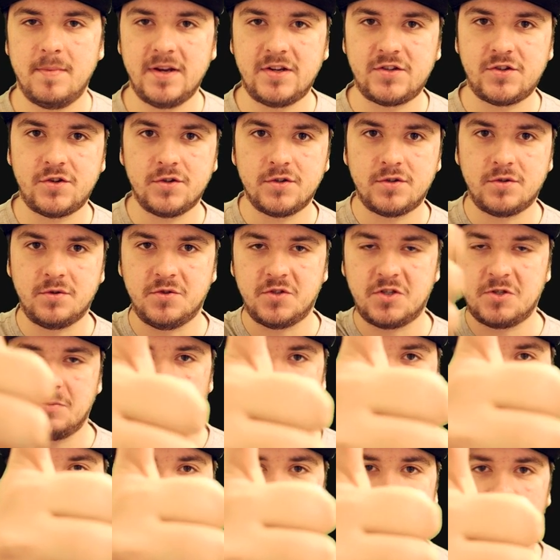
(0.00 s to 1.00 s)
Make sure to
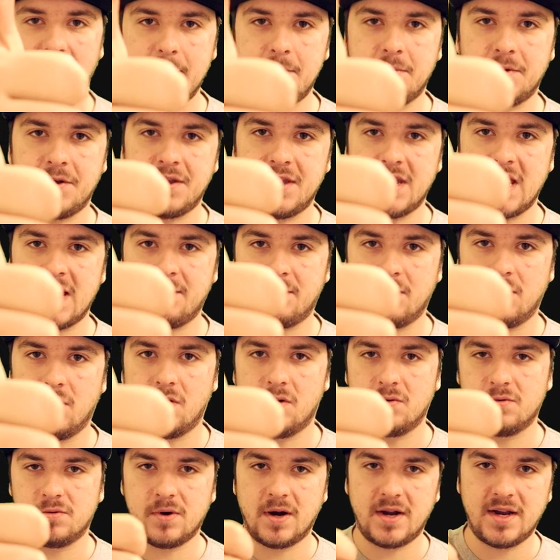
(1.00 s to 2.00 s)
smash the like button down
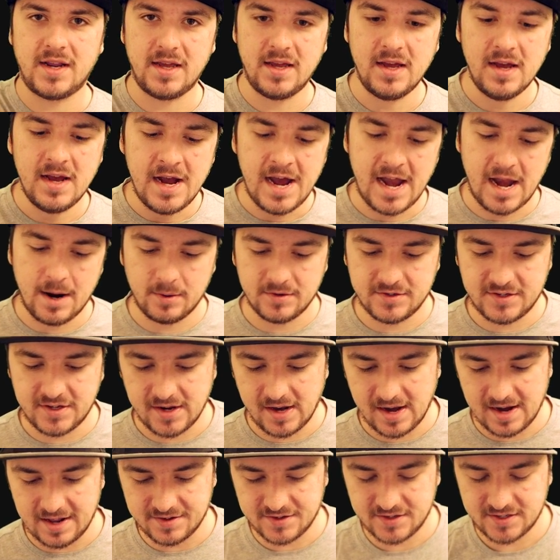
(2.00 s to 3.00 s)
below already and I would say
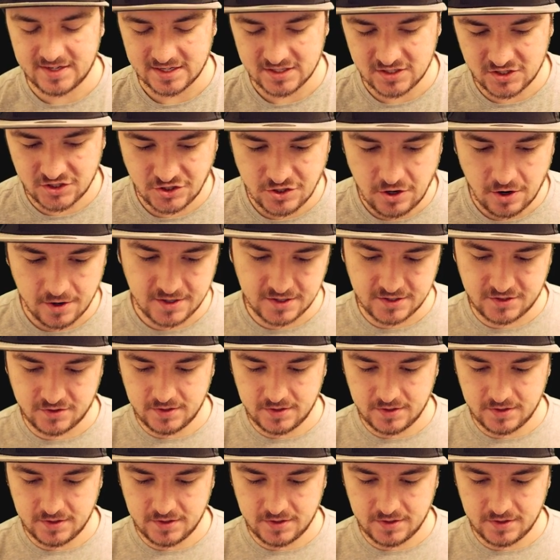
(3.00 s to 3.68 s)
let's get started.